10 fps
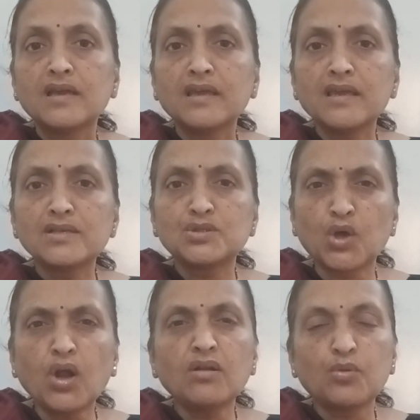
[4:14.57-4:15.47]
he is
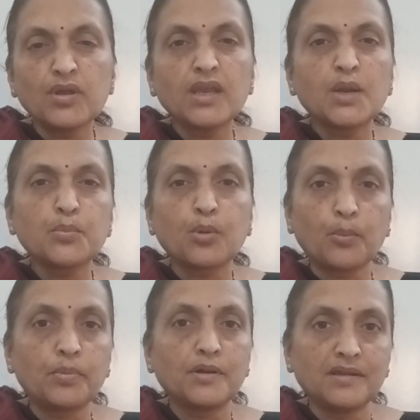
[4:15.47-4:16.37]
not doing it
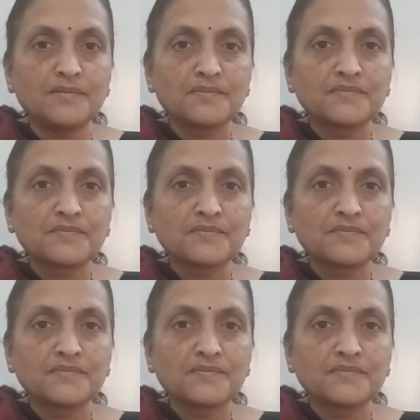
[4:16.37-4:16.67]
properly.